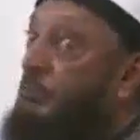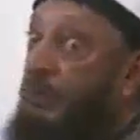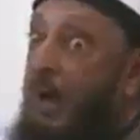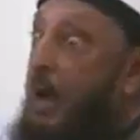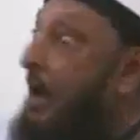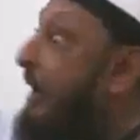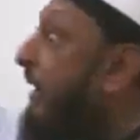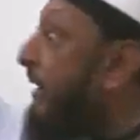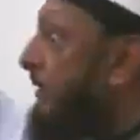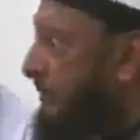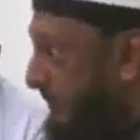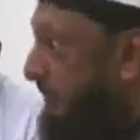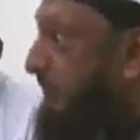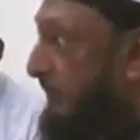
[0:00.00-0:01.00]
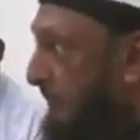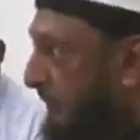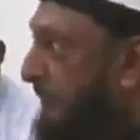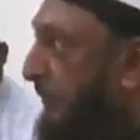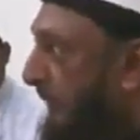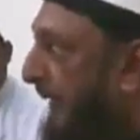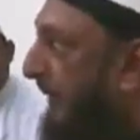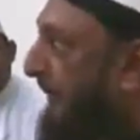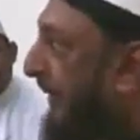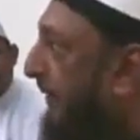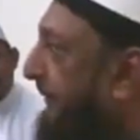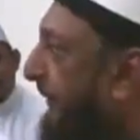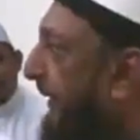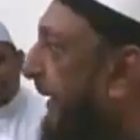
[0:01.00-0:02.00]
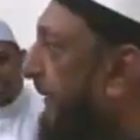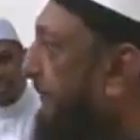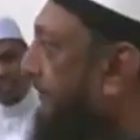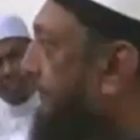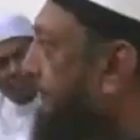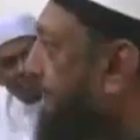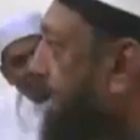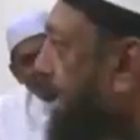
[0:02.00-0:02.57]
so dark, you know what happens after that.